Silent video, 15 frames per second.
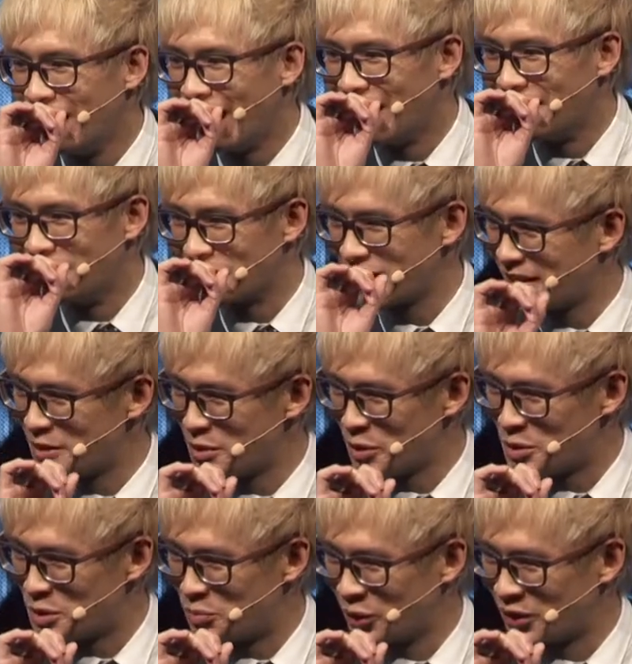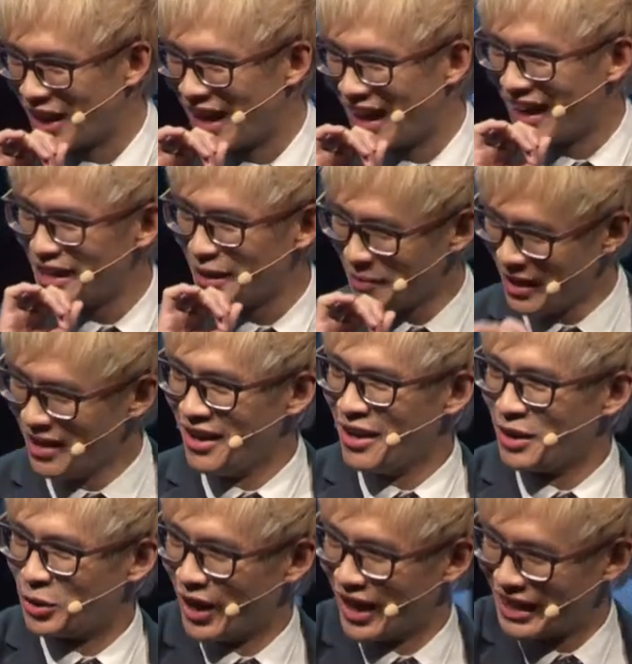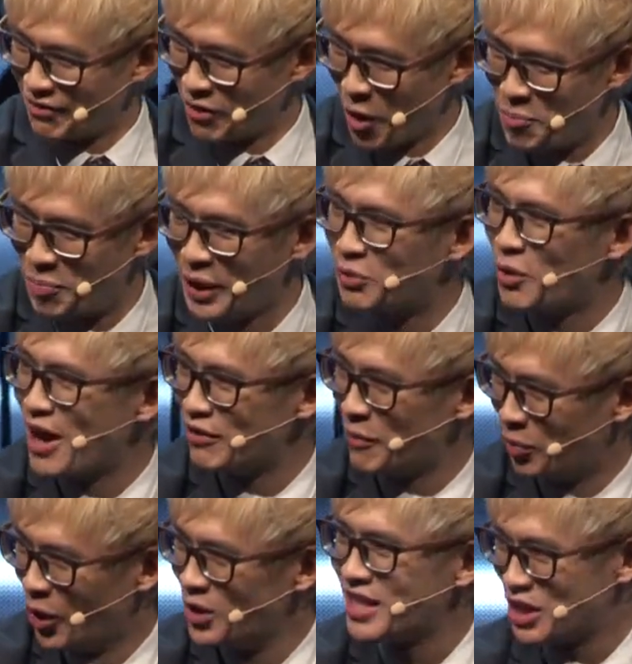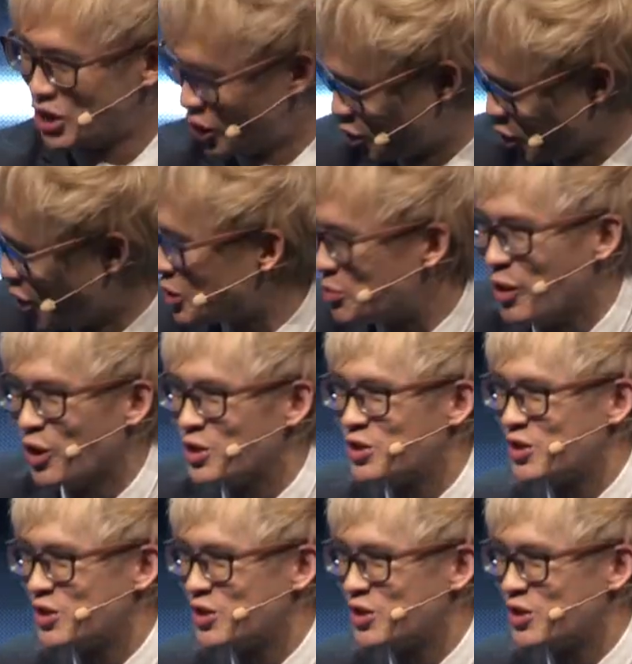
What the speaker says: And I think someone just put their hand up. Could I give her a big round of applause as she joins me on